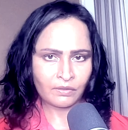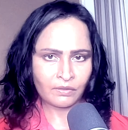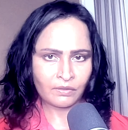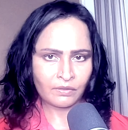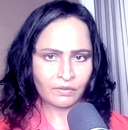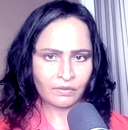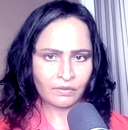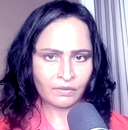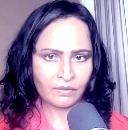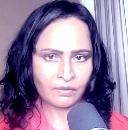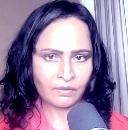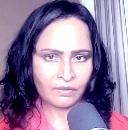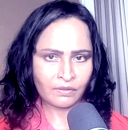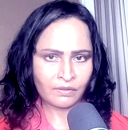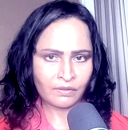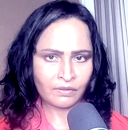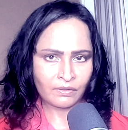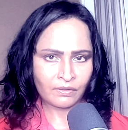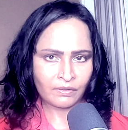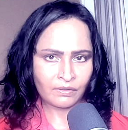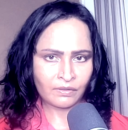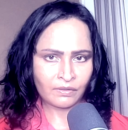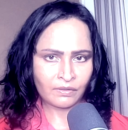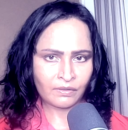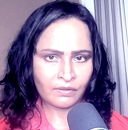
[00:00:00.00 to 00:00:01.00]

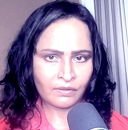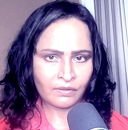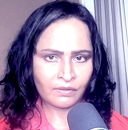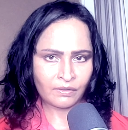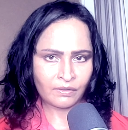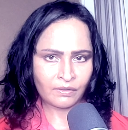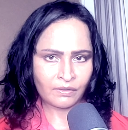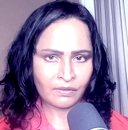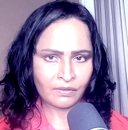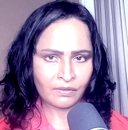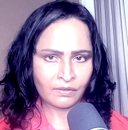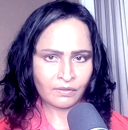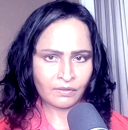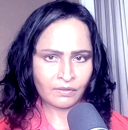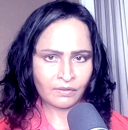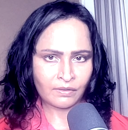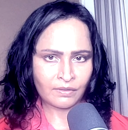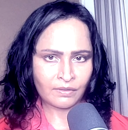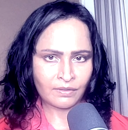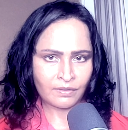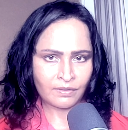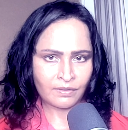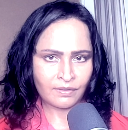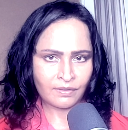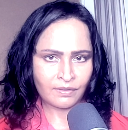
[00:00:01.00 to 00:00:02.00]

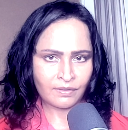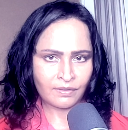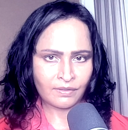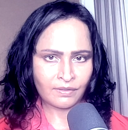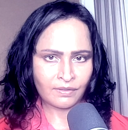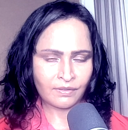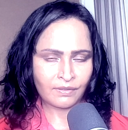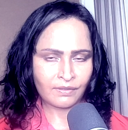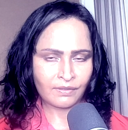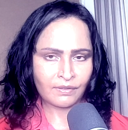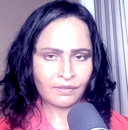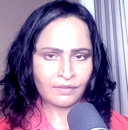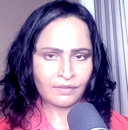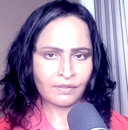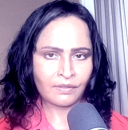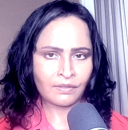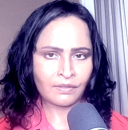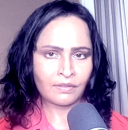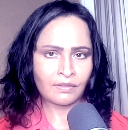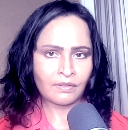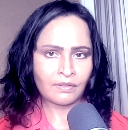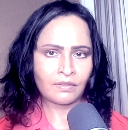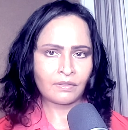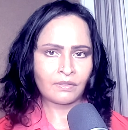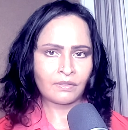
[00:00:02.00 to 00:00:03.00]

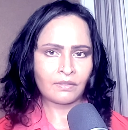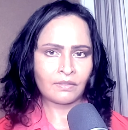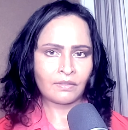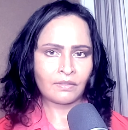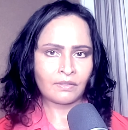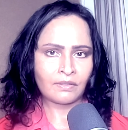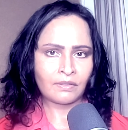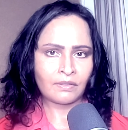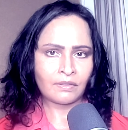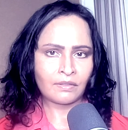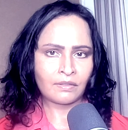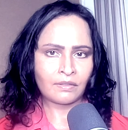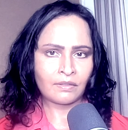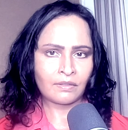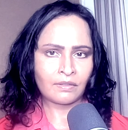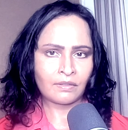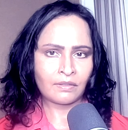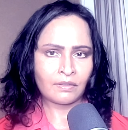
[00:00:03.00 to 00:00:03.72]
[no speech]